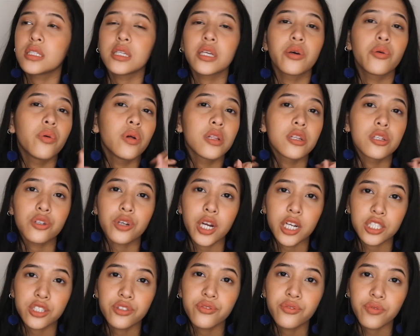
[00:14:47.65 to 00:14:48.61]
it will
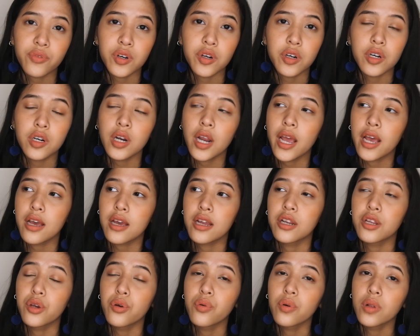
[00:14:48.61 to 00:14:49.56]
transfer
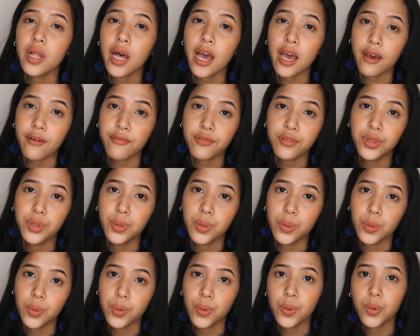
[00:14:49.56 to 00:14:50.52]
and you will have
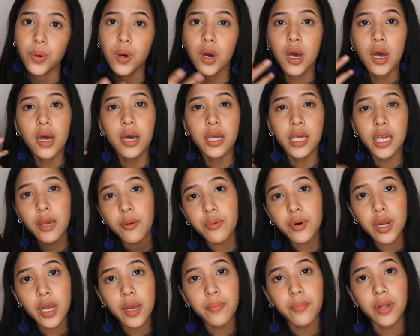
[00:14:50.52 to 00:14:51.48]
to keep
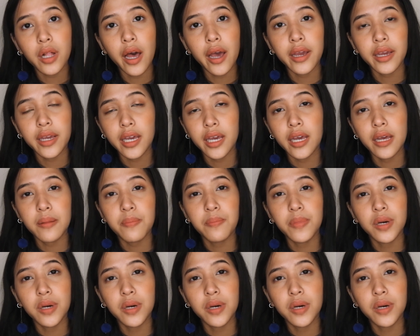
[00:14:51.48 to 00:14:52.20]
reapplying it.